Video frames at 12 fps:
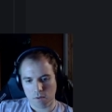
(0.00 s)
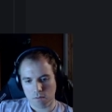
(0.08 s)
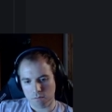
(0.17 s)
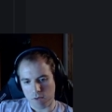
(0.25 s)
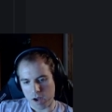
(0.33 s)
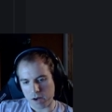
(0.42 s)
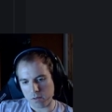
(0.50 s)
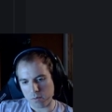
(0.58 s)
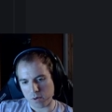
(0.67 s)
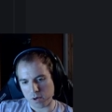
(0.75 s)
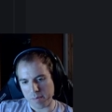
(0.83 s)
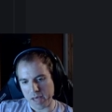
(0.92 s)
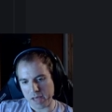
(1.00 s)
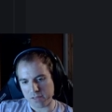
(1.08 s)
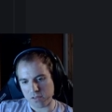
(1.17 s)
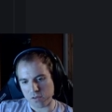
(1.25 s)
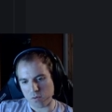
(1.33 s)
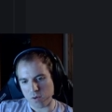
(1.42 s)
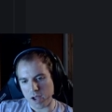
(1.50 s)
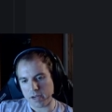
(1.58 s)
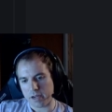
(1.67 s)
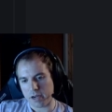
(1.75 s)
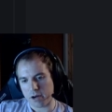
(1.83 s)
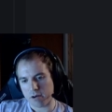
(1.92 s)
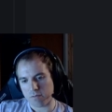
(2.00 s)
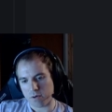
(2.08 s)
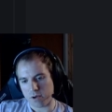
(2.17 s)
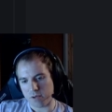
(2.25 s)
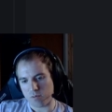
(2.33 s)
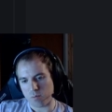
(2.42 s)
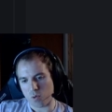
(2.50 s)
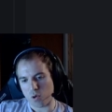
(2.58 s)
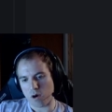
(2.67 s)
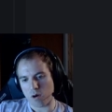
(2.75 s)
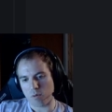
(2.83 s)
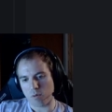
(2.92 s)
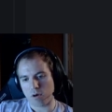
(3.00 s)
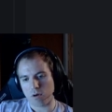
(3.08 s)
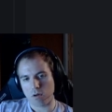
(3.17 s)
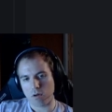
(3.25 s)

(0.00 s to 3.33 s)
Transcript: Finally we're going to path to the right here for even more armor.